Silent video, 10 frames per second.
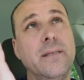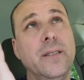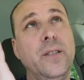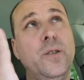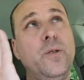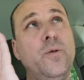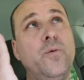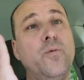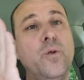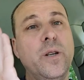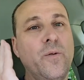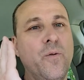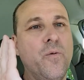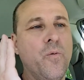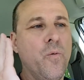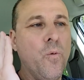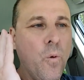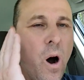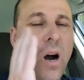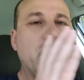you would
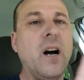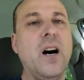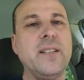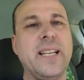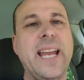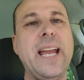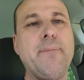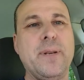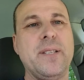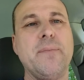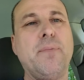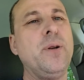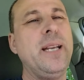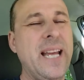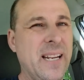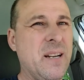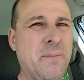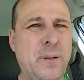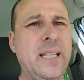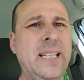walk onto campus and put it at a
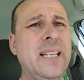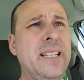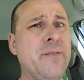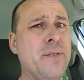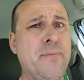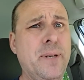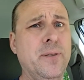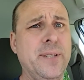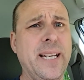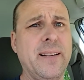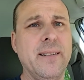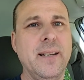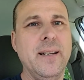completely different building